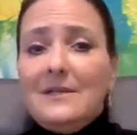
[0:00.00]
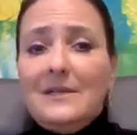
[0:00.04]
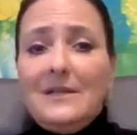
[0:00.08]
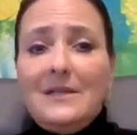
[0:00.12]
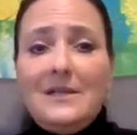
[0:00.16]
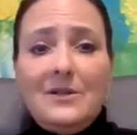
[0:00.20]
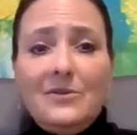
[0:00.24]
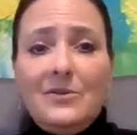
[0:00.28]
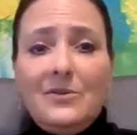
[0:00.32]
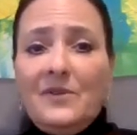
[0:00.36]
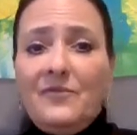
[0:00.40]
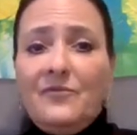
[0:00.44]
you
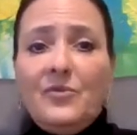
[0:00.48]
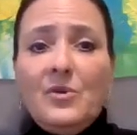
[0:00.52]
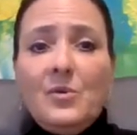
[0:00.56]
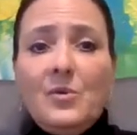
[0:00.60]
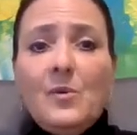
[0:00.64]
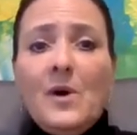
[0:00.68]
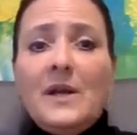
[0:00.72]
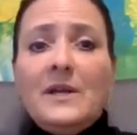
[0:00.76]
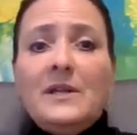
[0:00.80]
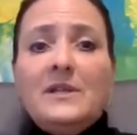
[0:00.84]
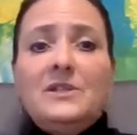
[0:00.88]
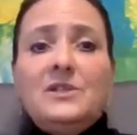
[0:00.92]
know, if we
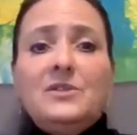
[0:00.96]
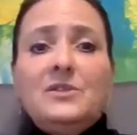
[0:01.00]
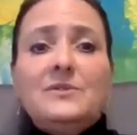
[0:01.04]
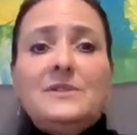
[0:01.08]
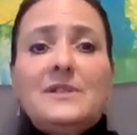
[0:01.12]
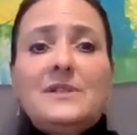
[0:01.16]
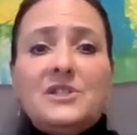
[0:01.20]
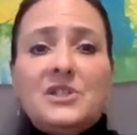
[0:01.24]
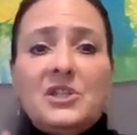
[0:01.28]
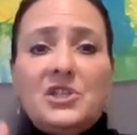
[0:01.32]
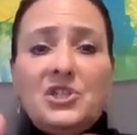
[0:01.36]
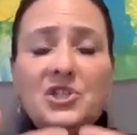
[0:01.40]
want to do
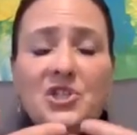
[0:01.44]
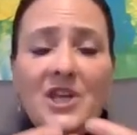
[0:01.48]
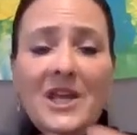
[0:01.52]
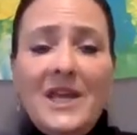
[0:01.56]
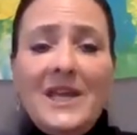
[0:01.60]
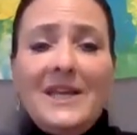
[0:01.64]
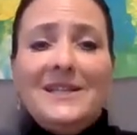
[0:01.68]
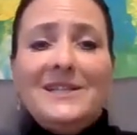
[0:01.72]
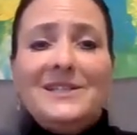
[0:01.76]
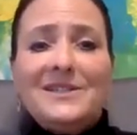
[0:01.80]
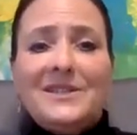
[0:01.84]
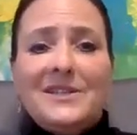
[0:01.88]
such a
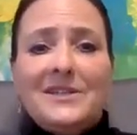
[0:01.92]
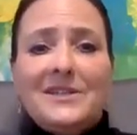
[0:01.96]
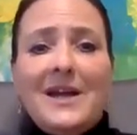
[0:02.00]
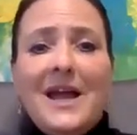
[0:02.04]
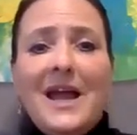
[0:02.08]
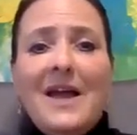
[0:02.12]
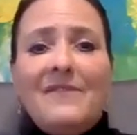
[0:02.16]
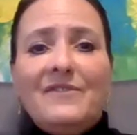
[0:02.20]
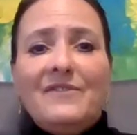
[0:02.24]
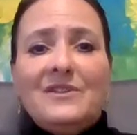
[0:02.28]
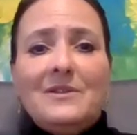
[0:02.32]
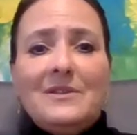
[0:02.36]
change, there
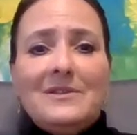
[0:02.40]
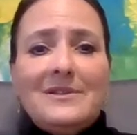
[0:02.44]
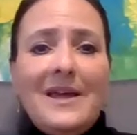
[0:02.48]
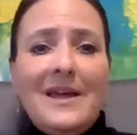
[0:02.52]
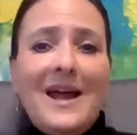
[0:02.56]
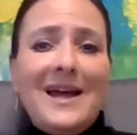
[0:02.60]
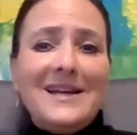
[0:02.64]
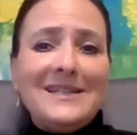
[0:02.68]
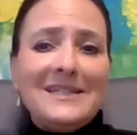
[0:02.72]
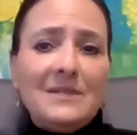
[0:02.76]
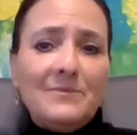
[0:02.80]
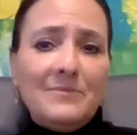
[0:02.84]

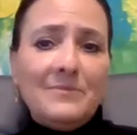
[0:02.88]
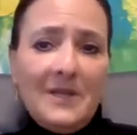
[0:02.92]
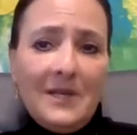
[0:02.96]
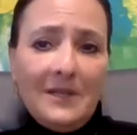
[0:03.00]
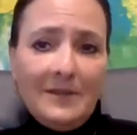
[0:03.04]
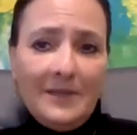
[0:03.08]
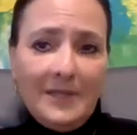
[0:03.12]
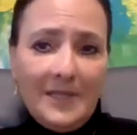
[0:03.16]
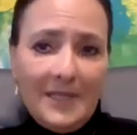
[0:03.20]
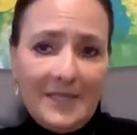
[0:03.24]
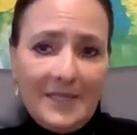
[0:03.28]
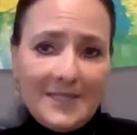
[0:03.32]
has to be a
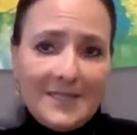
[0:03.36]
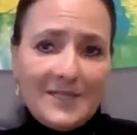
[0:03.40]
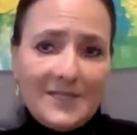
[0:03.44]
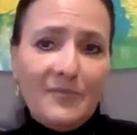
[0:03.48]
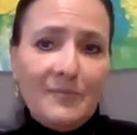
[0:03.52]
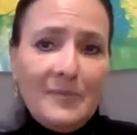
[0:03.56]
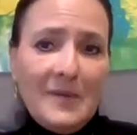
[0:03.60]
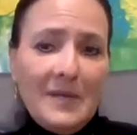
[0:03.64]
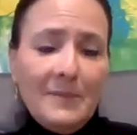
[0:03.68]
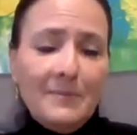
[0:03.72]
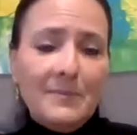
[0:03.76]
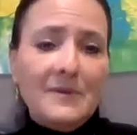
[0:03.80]
list of
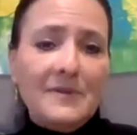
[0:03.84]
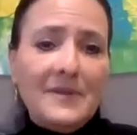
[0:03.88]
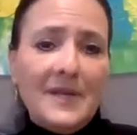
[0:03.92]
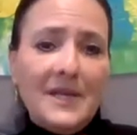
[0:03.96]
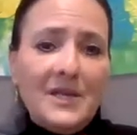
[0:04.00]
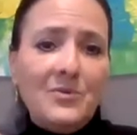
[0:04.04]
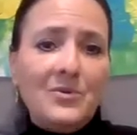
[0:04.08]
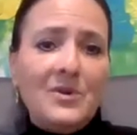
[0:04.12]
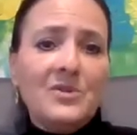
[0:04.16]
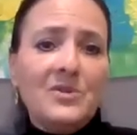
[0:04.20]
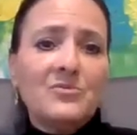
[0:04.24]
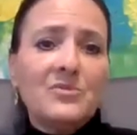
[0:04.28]
people that
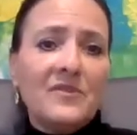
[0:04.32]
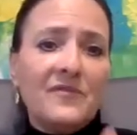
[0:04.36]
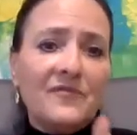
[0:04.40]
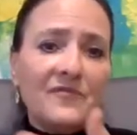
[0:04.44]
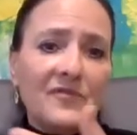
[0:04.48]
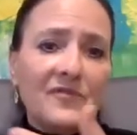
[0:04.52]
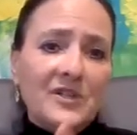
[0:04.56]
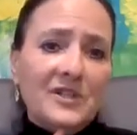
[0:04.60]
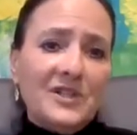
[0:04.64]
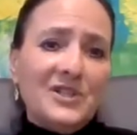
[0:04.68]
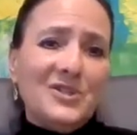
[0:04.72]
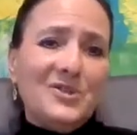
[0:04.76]
you can
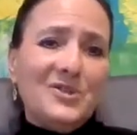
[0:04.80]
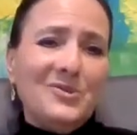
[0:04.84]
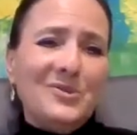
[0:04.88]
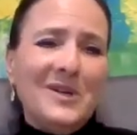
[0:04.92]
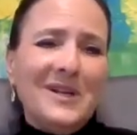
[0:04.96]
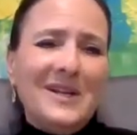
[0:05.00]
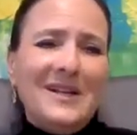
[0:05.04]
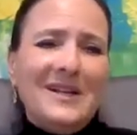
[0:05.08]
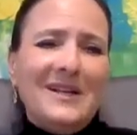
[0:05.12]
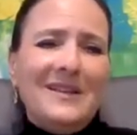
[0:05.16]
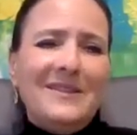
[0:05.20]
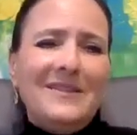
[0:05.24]
refer to
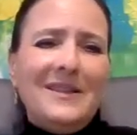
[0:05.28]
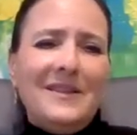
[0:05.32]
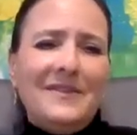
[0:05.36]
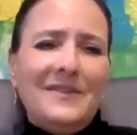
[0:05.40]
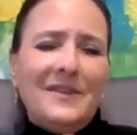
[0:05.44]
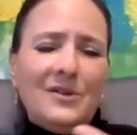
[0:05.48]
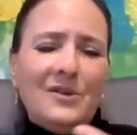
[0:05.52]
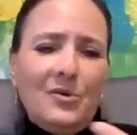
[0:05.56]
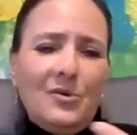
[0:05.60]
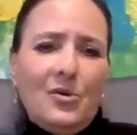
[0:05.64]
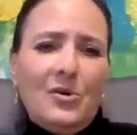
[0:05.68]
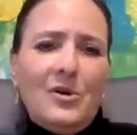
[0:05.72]
that
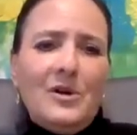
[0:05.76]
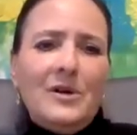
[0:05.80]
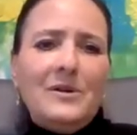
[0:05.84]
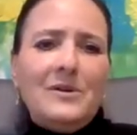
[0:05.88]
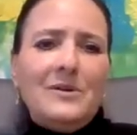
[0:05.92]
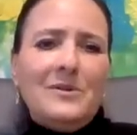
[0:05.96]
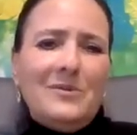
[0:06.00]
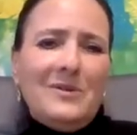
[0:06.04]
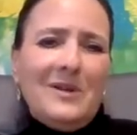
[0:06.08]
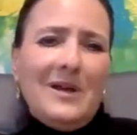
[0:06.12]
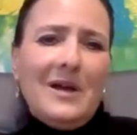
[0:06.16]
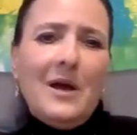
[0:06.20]
the court
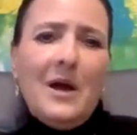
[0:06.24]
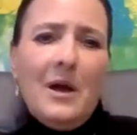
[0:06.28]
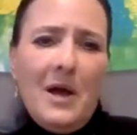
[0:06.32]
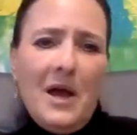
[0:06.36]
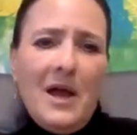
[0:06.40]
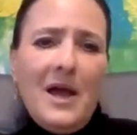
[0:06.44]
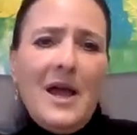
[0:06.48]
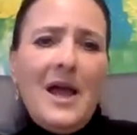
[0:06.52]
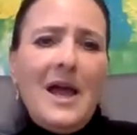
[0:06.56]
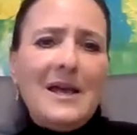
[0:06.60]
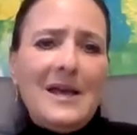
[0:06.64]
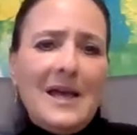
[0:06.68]

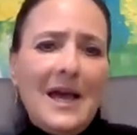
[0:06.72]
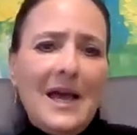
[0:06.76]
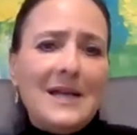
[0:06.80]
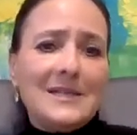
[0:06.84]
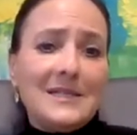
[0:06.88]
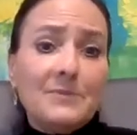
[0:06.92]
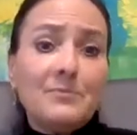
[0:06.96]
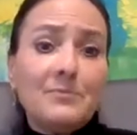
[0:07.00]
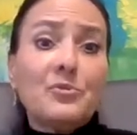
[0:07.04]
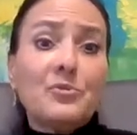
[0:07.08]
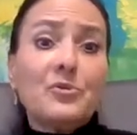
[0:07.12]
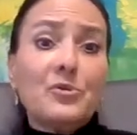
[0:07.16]
has
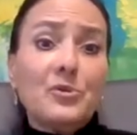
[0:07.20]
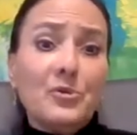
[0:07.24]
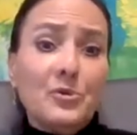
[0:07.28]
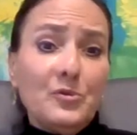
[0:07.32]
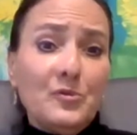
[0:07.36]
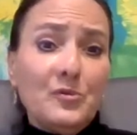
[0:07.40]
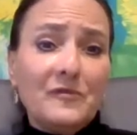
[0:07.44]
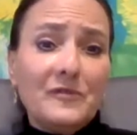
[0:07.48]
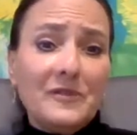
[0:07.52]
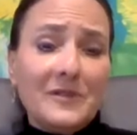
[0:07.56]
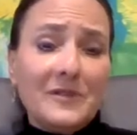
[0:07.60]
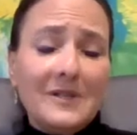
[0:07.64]

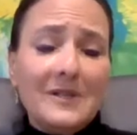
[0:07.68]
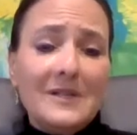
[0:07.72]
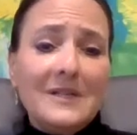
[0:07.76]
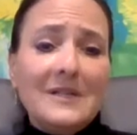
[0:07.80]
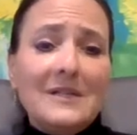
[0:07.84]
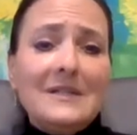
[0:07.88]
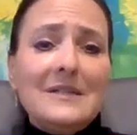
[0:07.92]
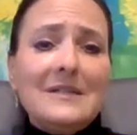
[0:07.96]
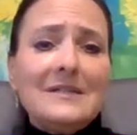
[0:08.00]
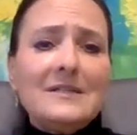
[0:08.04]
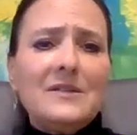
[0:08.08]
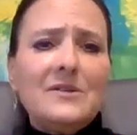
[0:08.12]
approved.
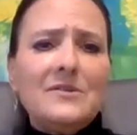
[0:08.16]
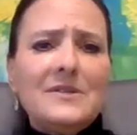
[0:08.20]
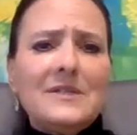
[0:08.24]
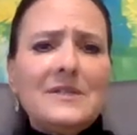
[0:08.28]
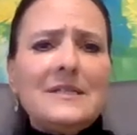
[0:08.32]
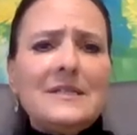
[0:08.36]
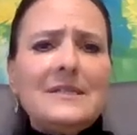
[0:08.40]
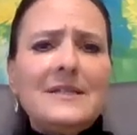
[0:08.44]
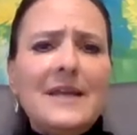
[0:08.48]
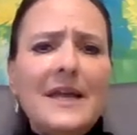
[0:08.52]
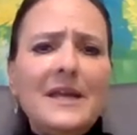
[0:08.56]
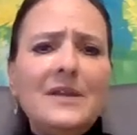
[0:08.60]
So the
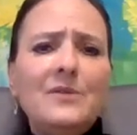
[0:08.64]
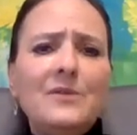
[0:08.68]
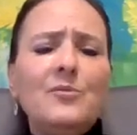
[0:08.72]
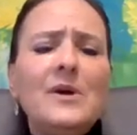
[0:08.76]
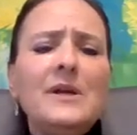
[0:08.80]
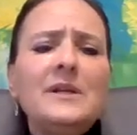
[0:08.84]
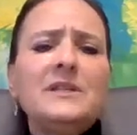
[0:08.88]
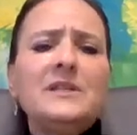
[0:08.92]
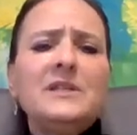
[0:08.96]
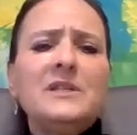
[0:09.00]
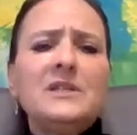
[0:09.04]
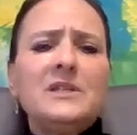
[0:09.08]
state
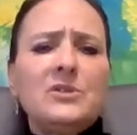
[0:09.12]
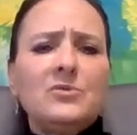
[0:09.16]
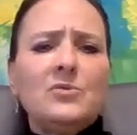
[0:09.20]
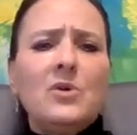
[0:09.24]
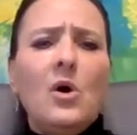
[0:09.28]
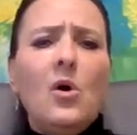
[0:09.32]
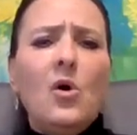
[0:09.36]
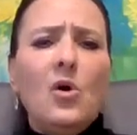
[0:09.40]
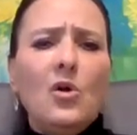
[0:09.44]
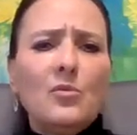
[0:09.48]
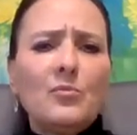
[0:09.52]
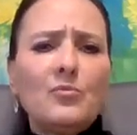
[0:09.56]
went into a
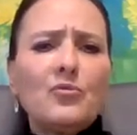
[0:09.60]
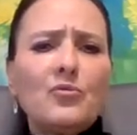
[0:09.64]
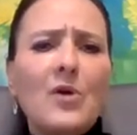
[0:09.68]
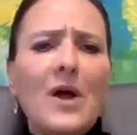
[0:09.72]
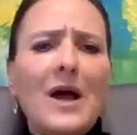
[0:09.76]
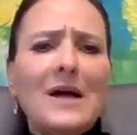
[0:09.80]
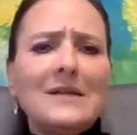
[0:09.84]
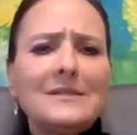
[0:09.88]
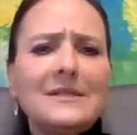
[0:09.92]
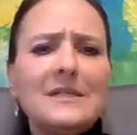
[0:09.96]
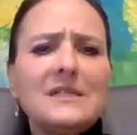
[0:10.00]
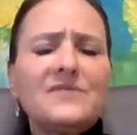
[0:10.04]
whole
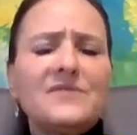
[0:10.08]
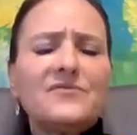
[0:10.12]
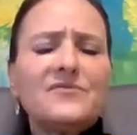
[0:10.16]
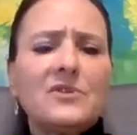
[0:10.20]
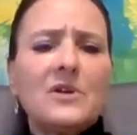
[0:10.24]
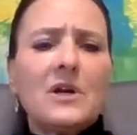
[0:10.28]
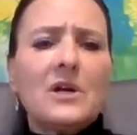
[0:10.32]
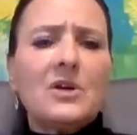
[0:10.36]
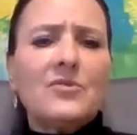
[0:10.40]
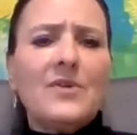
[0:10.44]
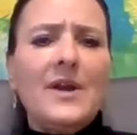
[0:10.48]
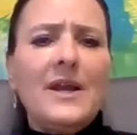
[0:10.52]
process for
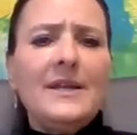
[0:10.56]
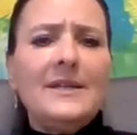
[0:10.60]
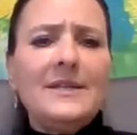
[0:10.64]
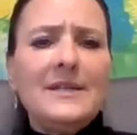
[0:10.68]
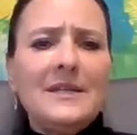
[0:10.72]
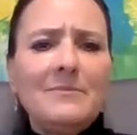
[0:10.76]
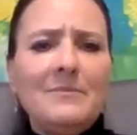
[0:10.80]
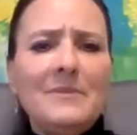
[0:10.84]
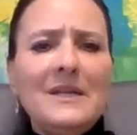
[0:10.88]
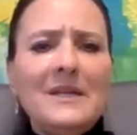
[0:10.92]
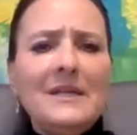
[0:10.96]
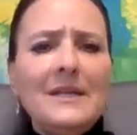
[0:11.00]

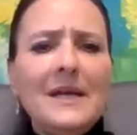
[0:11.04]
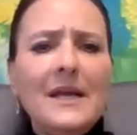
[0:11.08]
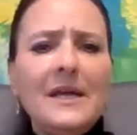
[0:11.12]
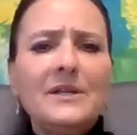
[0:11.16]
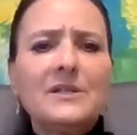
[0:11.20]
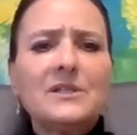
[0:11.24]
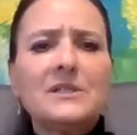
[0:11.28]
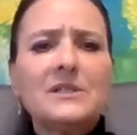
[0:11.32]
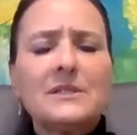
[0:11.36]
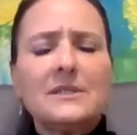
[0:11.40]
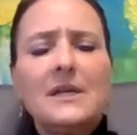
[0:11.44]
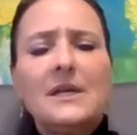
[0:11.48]
accrediting
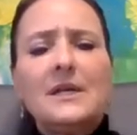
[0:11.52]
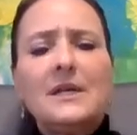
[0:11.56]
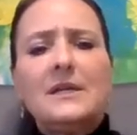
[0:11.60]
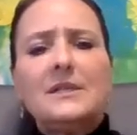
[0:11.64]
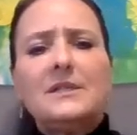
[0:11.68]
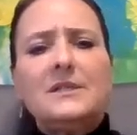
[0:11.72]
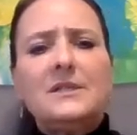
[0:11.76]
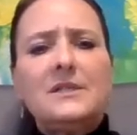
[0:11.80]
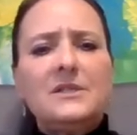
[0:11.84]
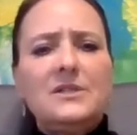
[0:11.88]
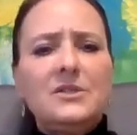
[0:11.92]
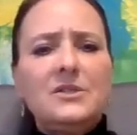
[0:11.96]
mediators
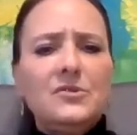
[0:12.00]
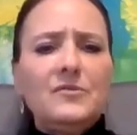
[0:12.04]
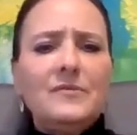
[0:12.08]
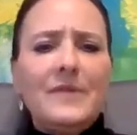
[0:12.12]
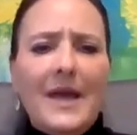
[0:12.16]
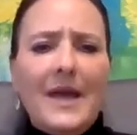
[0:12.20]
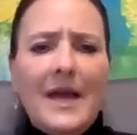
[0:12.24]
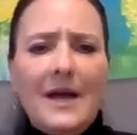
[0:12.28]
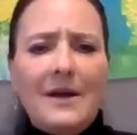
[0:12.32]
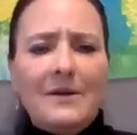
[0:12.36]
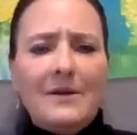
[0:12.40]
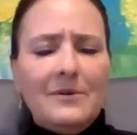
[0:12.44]
to do
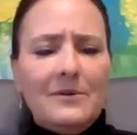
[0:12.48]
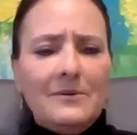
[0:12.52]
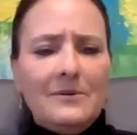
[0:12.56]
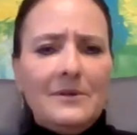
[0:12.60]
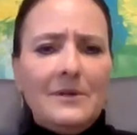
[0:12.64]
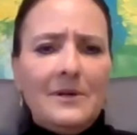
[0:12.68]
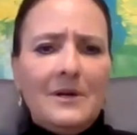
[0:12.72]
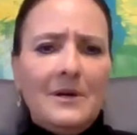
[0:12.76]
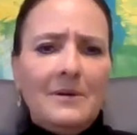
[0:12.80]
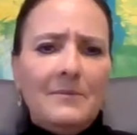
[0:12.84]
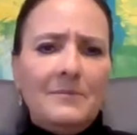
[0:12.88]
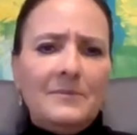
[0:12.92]
that,
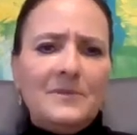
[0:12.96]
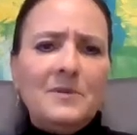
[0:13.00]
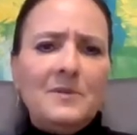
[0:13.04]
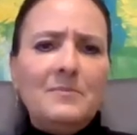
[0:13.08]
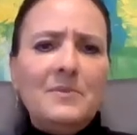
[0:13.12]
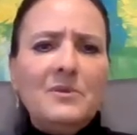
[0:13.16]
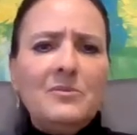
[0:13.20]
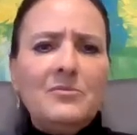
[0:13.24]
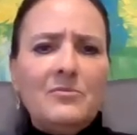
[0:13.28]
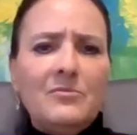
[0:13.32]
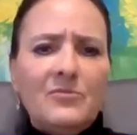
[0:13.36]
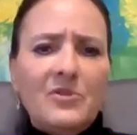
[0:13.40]
to
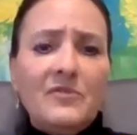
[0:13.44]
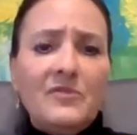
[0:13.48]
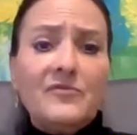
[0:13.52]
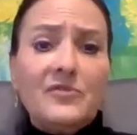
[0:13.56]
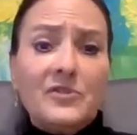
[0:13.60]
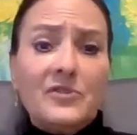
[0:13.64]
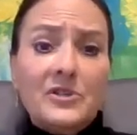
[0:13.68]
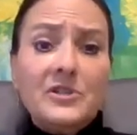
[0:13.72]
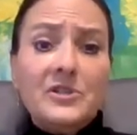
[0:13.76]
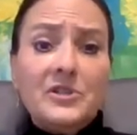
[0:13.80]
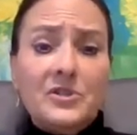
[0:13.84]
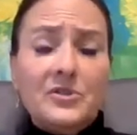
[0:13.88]
be
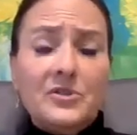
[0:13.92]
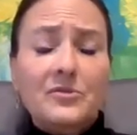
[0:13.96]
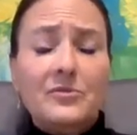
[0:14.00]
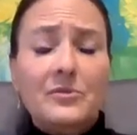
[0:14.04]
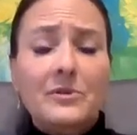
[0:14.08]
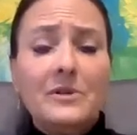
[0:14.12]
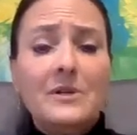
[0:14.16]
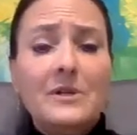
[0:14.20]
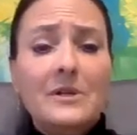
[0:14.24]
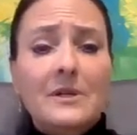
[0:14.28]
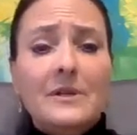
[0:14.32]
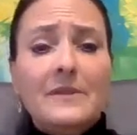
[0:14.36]
referred
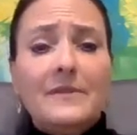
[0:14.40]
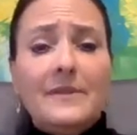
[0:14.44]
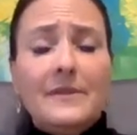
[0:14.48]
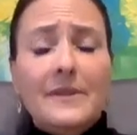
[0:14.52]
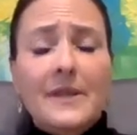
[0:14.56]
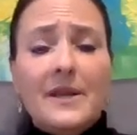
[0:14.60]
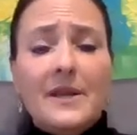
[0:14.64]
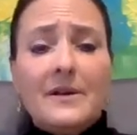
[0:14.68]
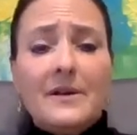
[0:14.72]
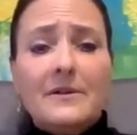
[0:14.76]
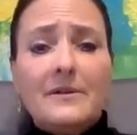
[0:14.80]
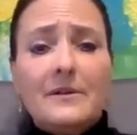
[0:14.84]
to
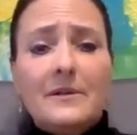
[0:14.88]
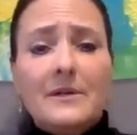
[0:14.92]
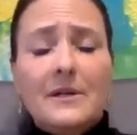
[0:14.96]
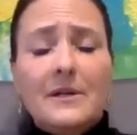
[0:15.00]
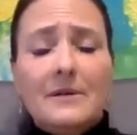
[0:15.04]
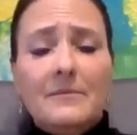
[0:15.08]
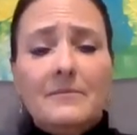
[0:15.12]
that are